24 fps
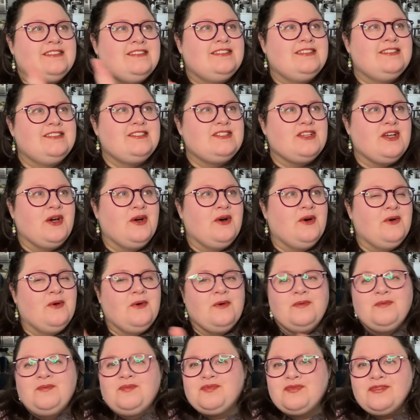
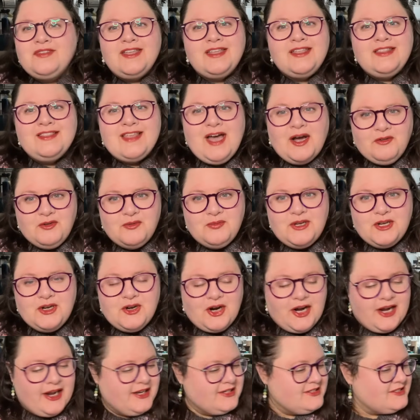So that would be
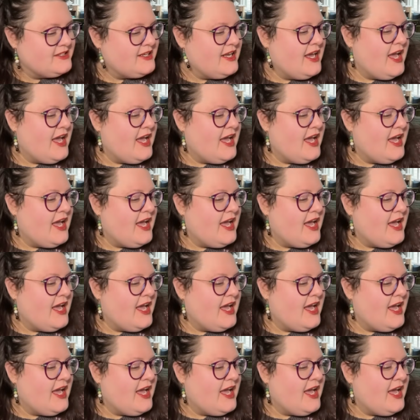great.